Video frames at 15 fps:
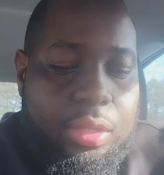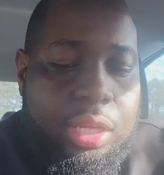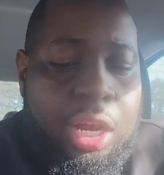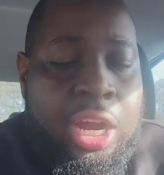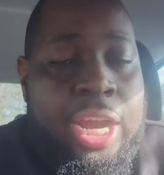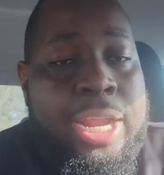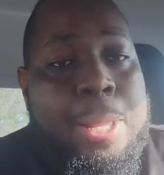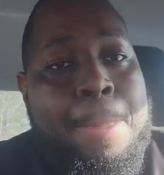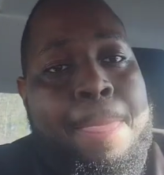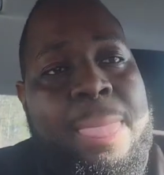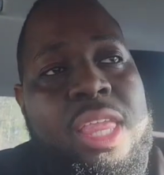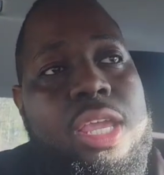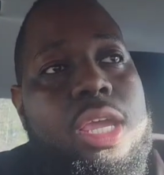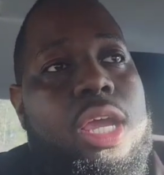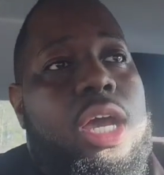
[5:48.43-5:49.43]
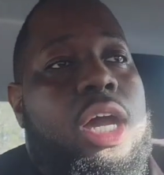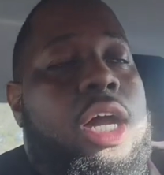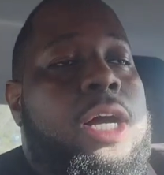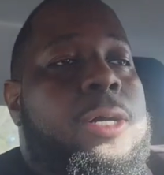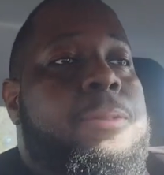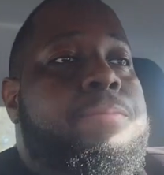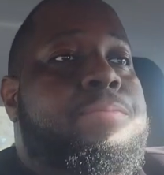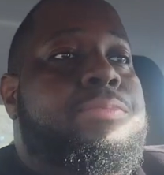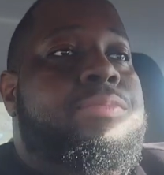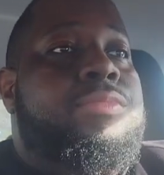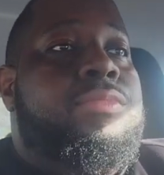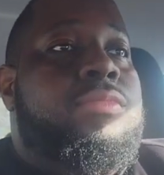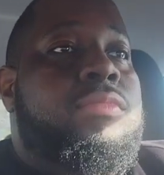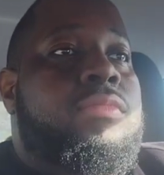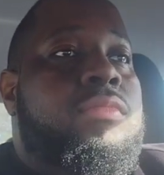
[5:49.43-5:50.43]
All right.
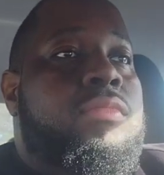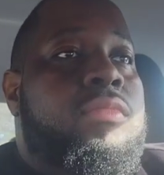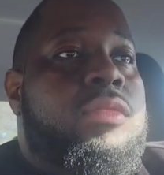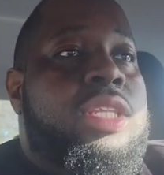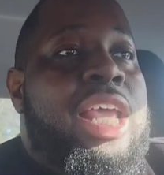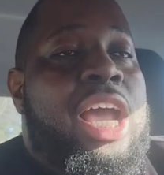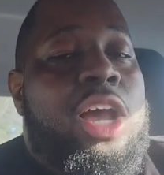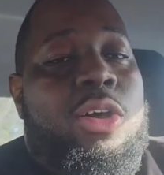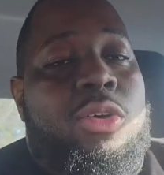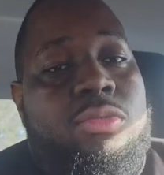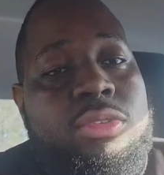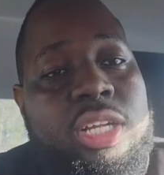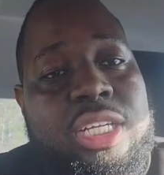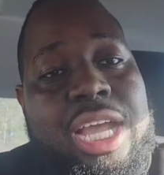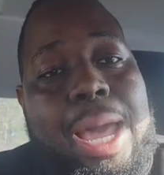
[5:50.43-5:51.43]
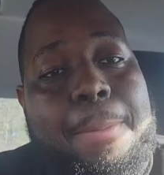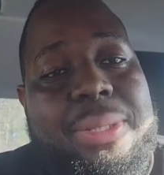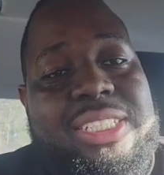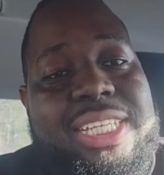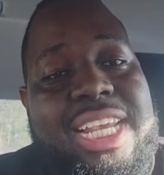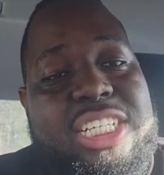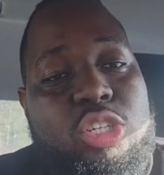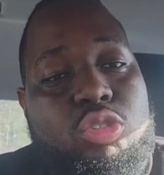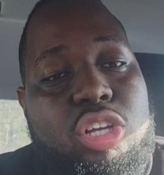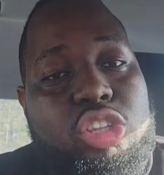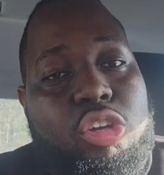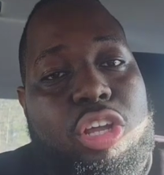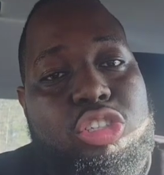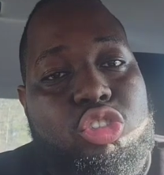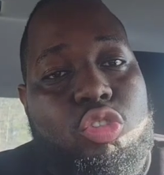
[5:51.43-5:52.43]
Now, the compensation on the
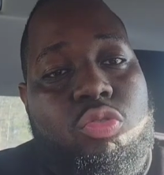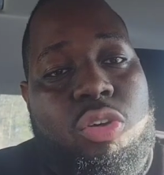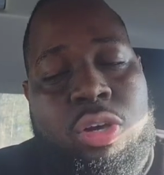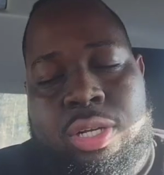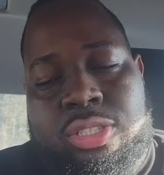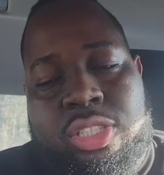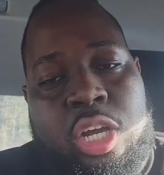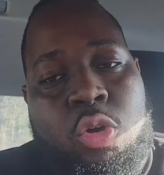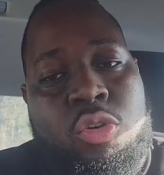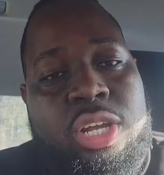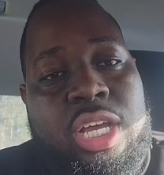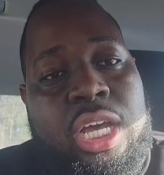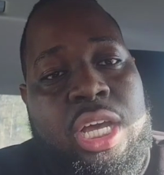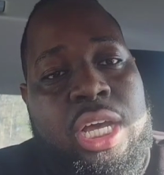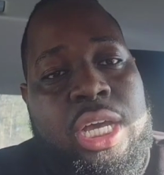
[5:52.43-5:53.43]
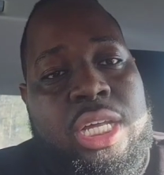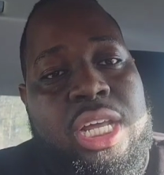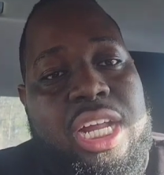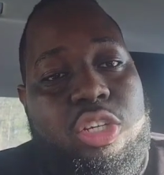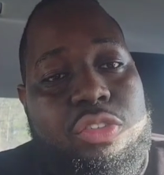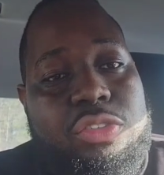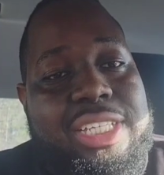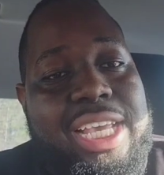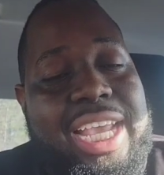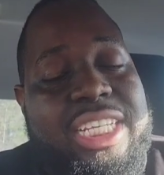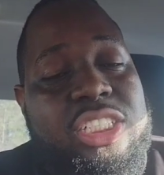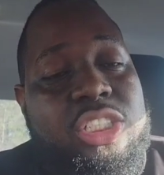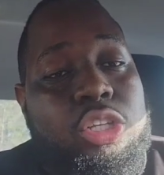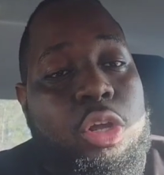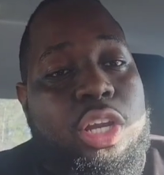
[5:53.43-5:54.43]
32 on the non-exclusive tag
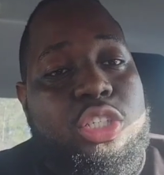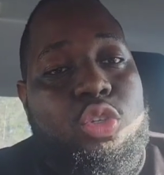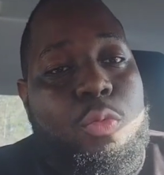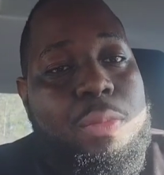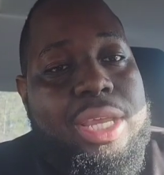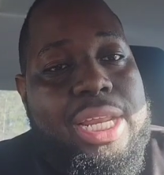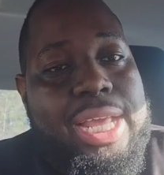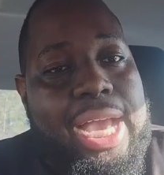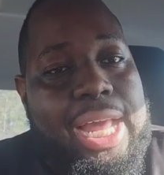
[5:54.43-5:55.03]
is $32 million.